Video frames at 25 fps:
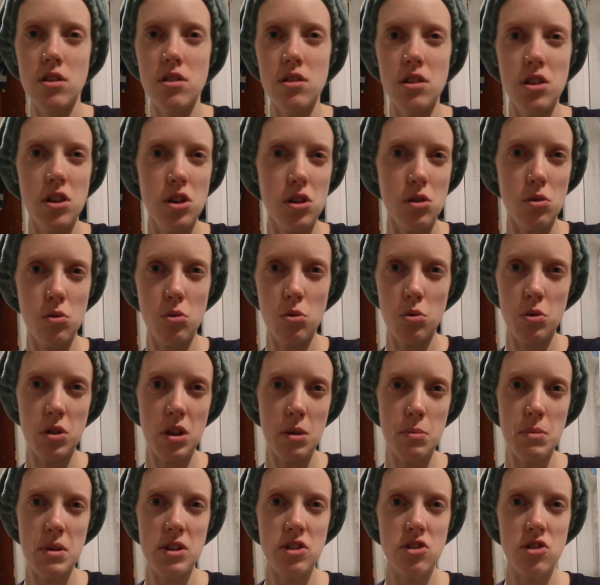you know all
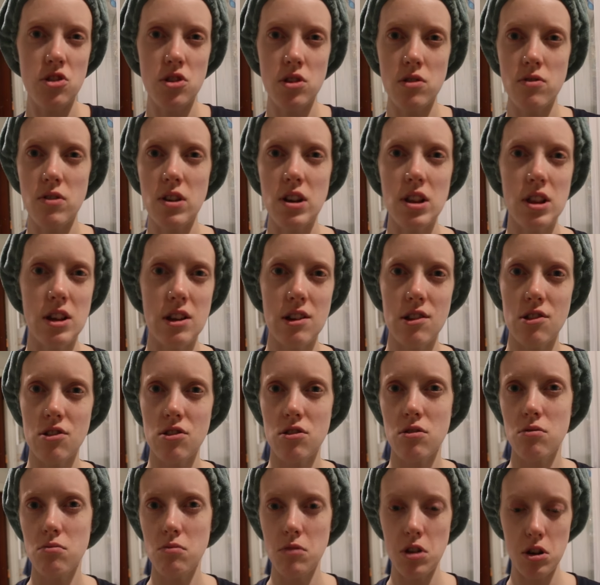they're meant to do really
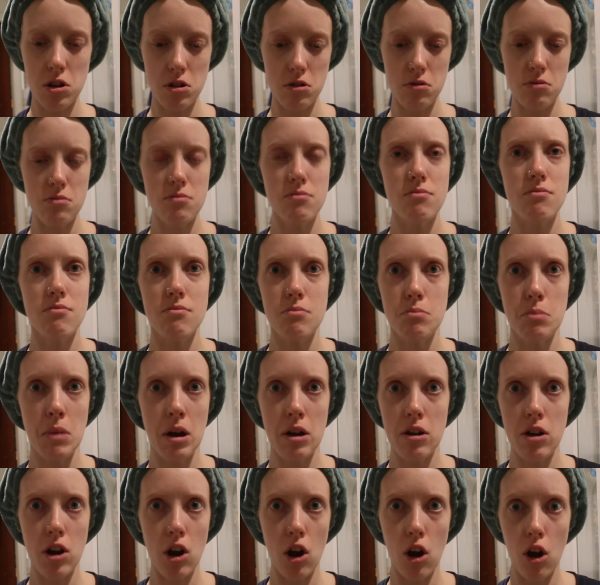is you know
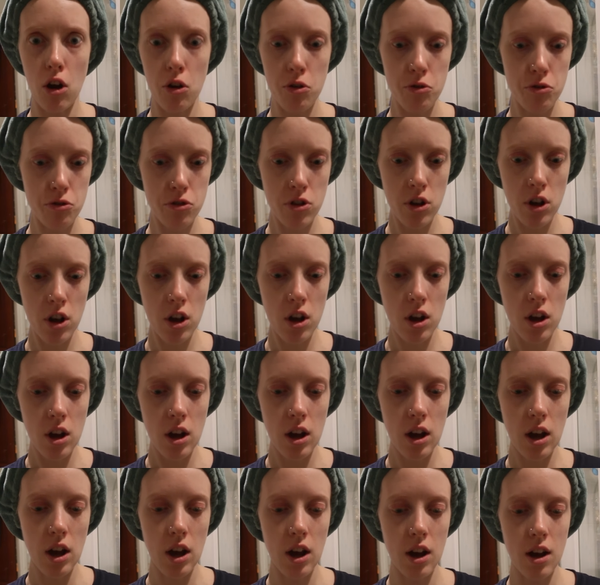marry off
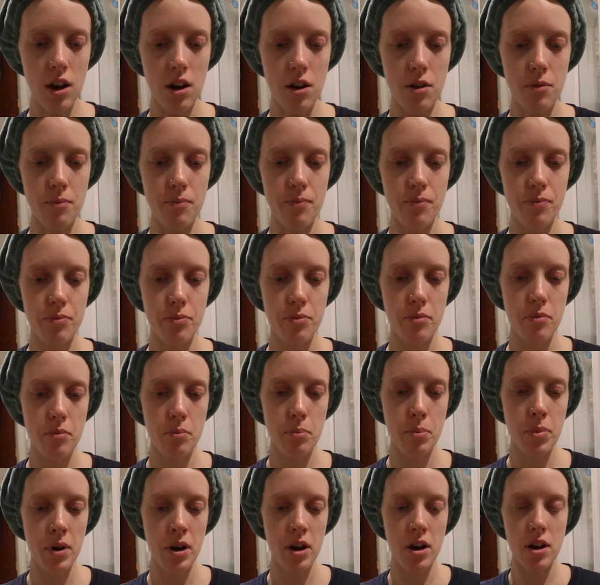um,
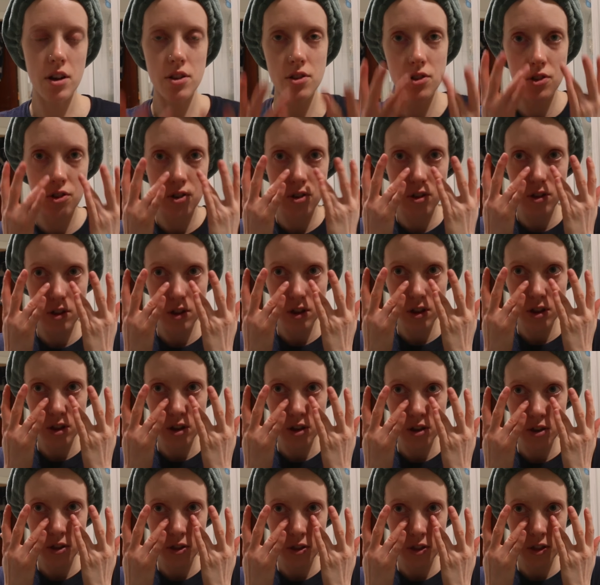but
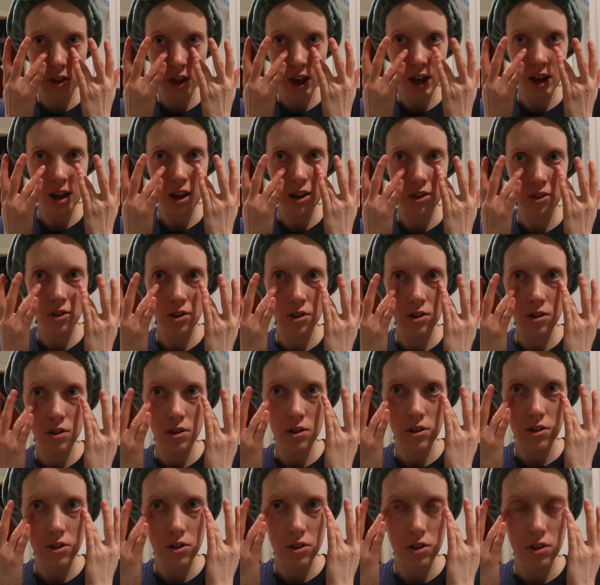that
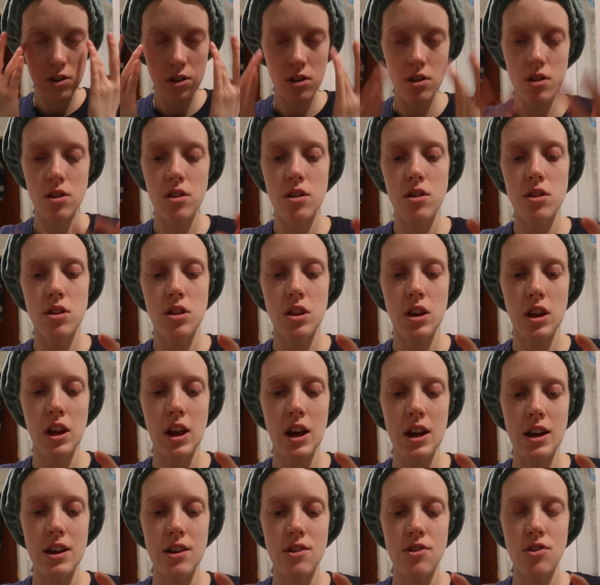isn't the
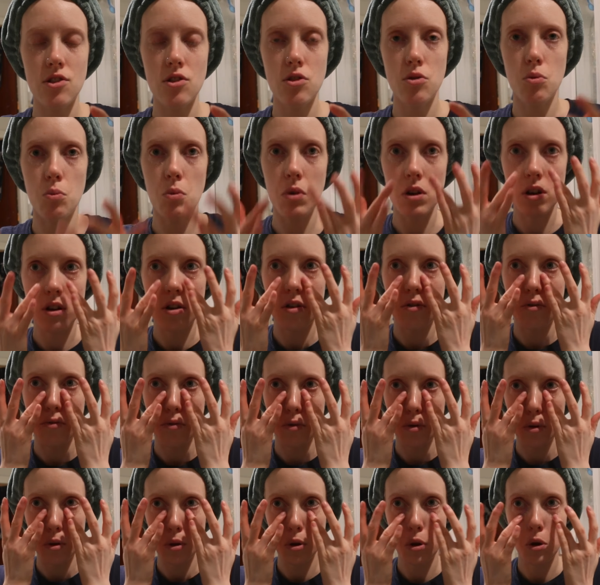case with
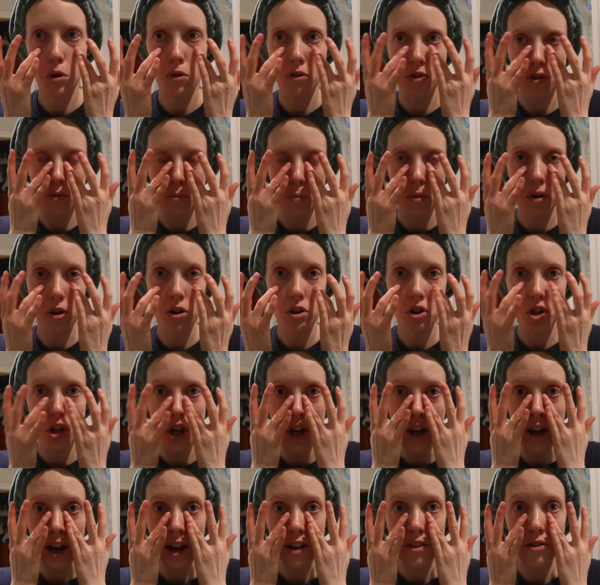Laura's book
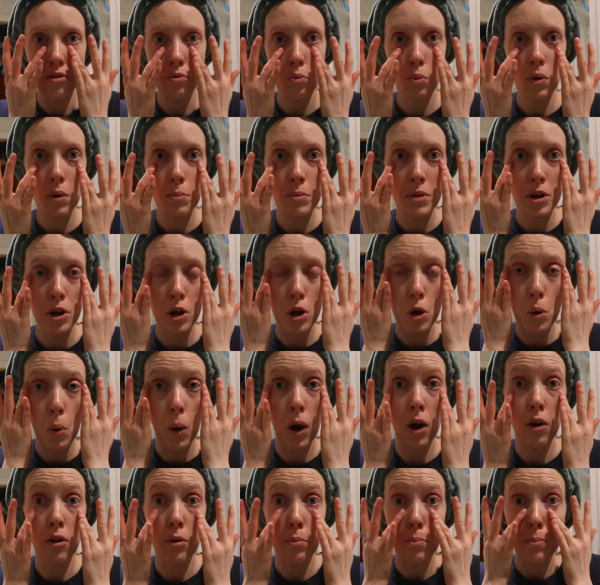she has women who
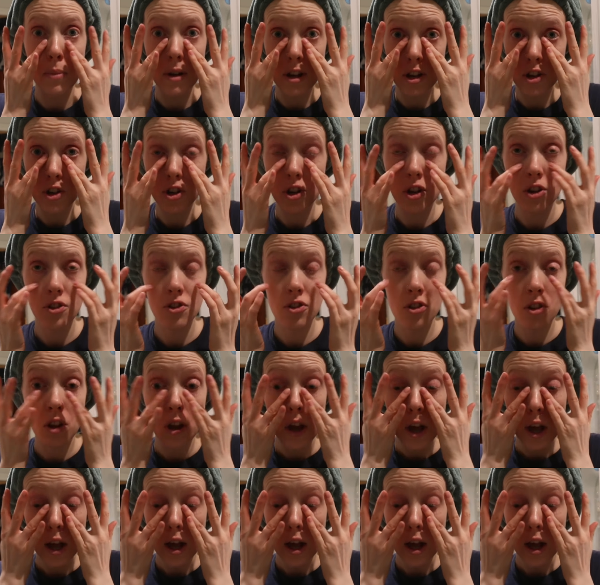are ambitious